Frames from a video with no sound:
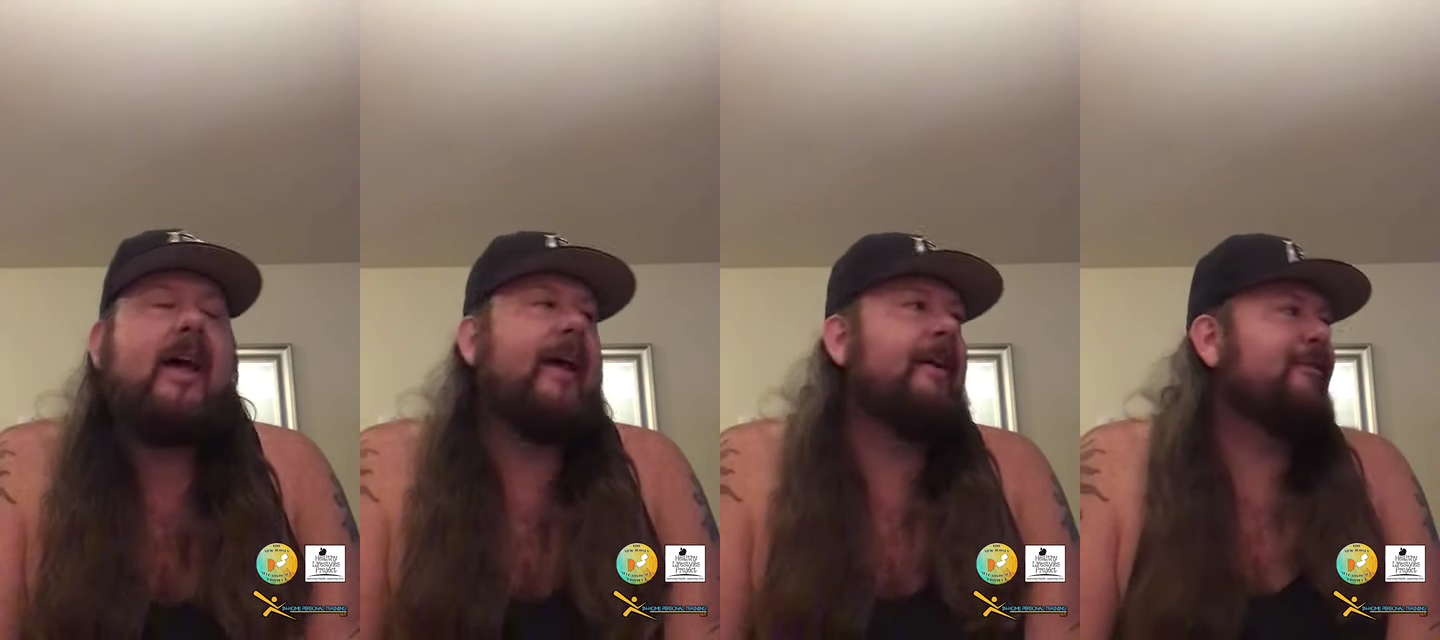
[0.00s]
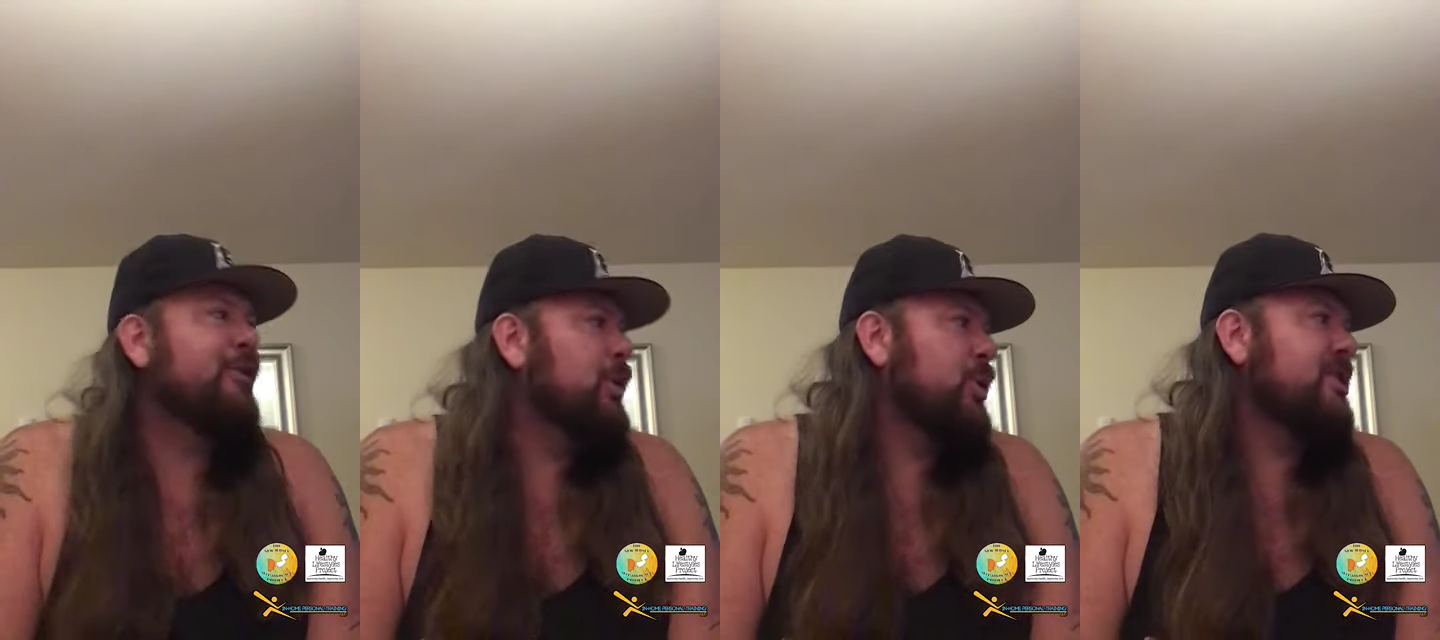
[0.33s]
And
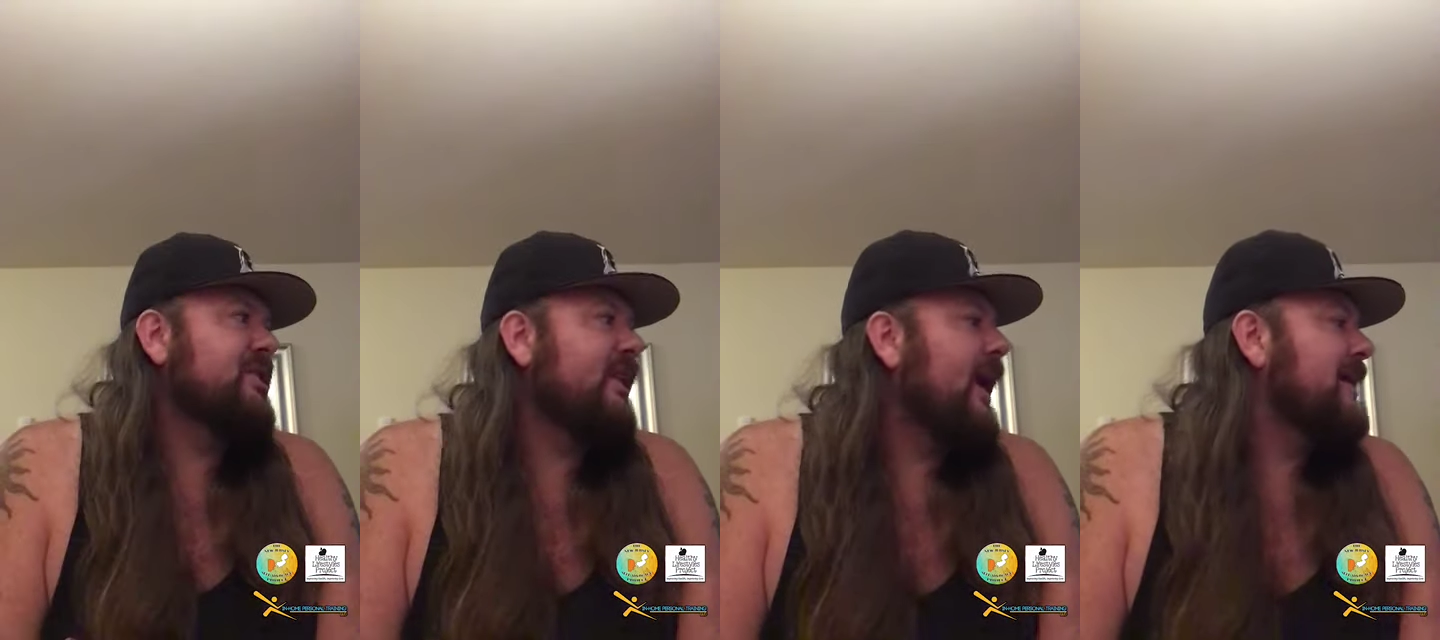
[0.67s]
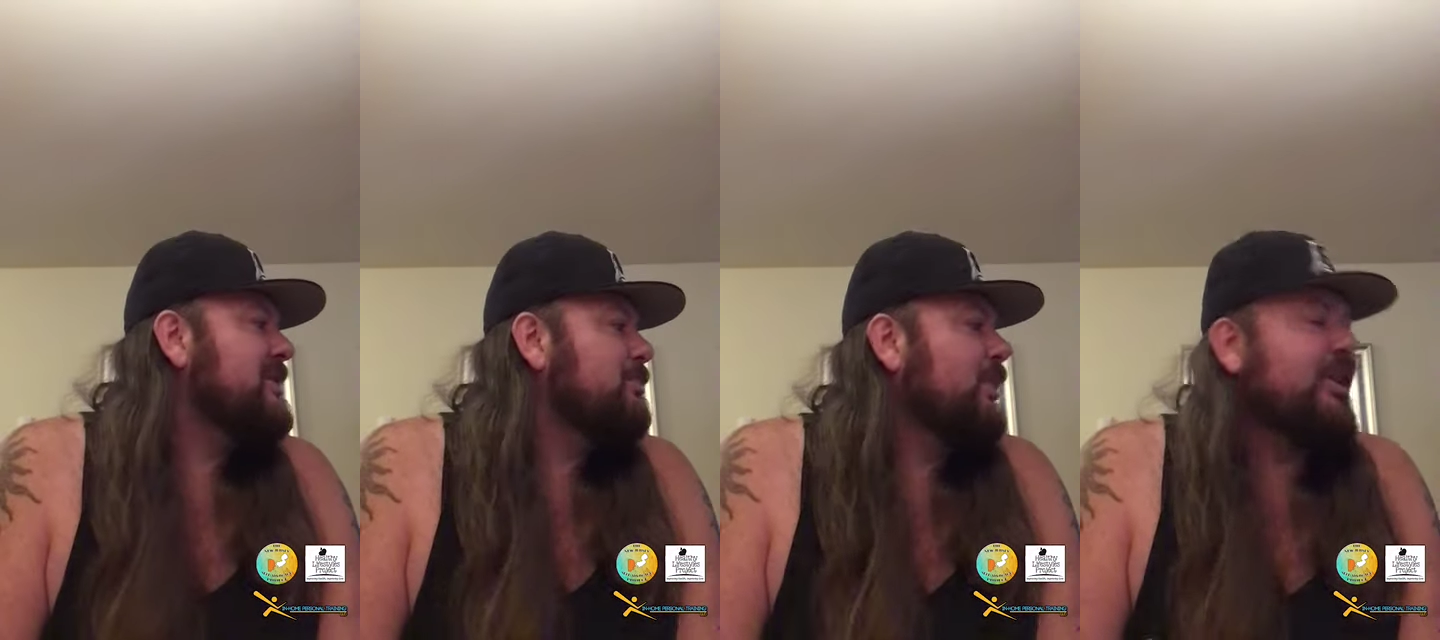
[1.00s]
of course,
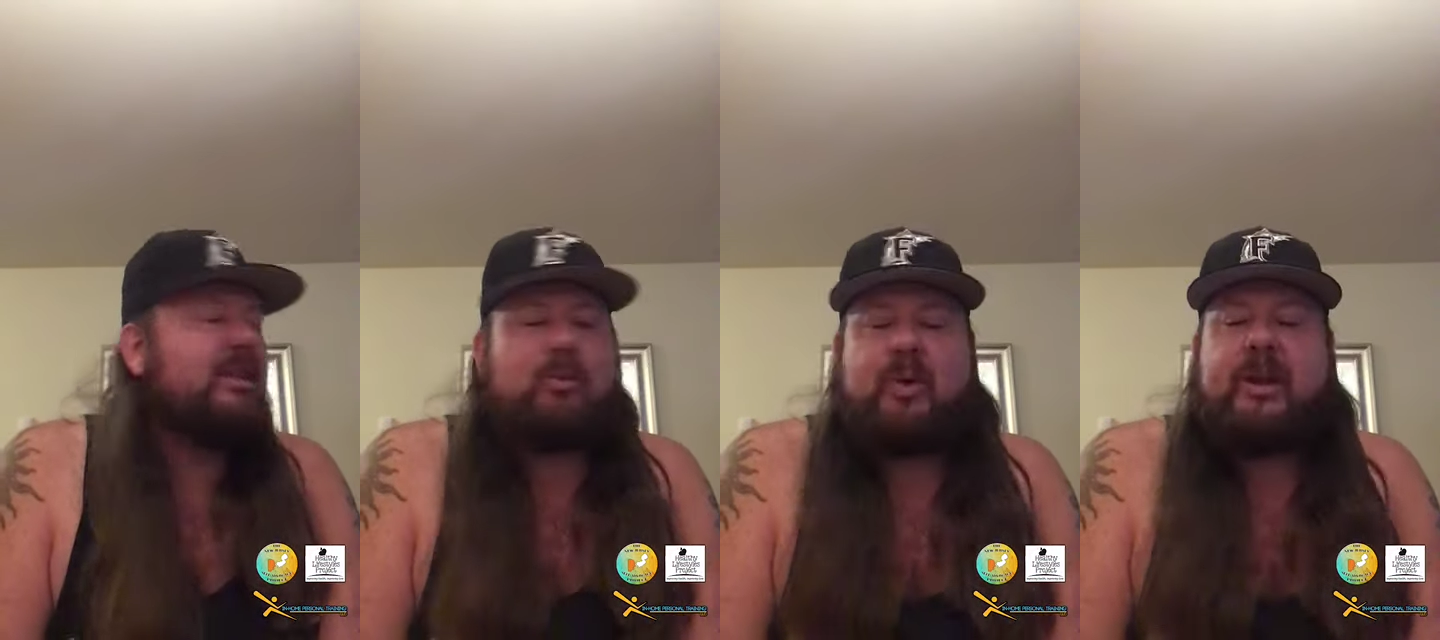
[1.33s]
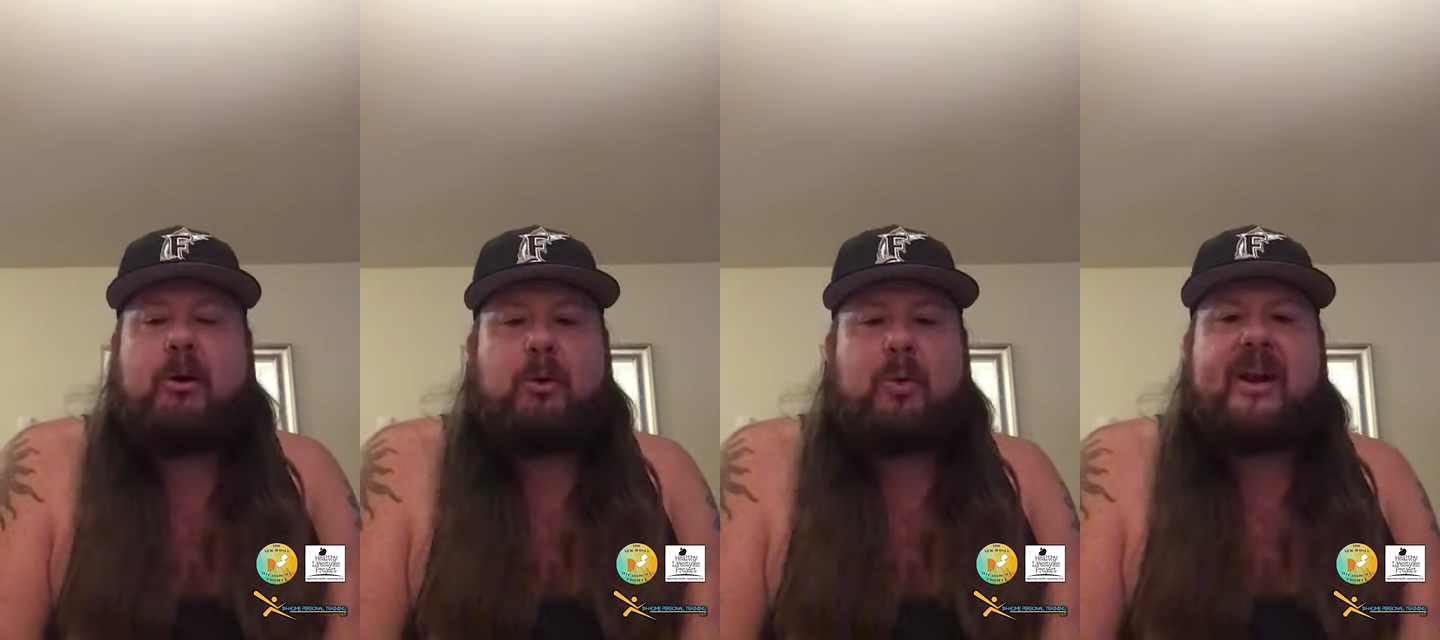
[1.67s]
last month we
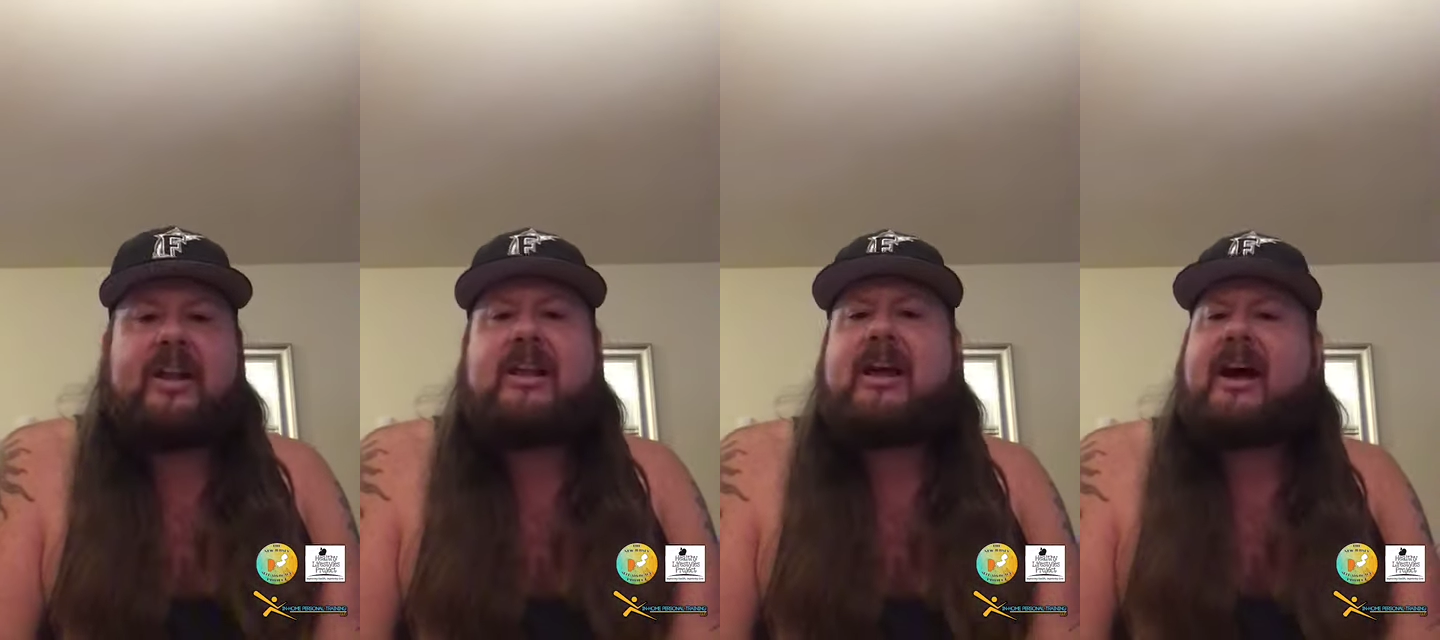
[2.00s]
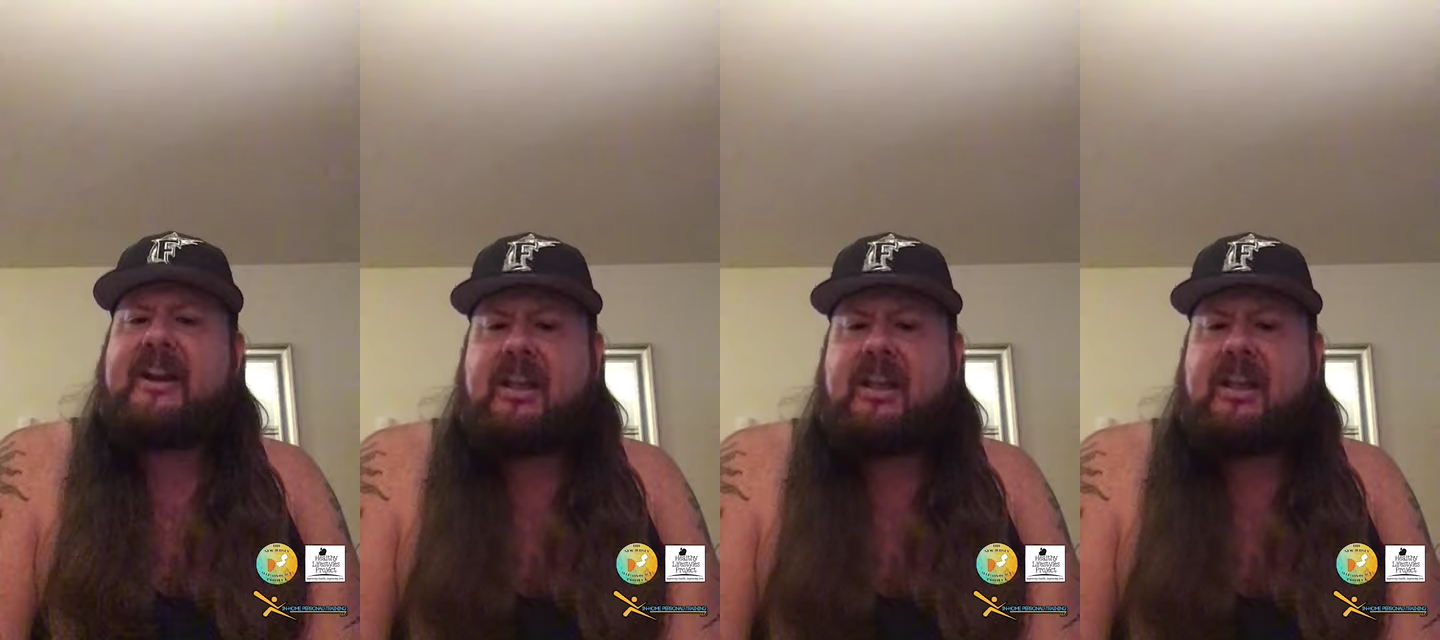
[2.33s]
already kind